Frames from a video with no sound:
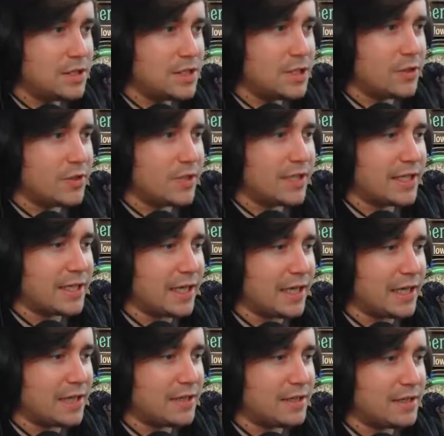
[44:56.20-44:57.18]
Shielding
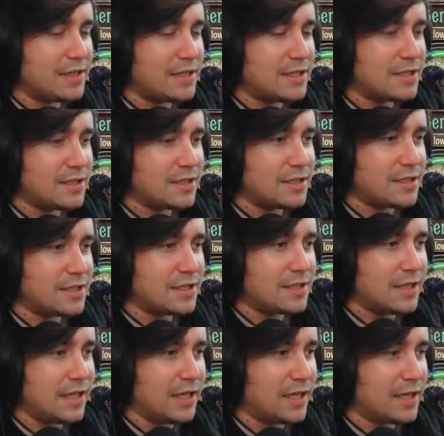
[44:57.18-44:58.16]
again. She's such a
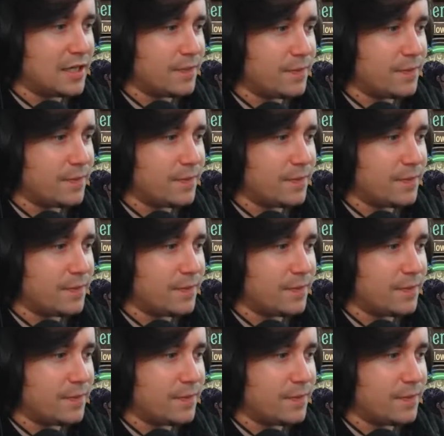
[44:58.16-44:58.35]
dick.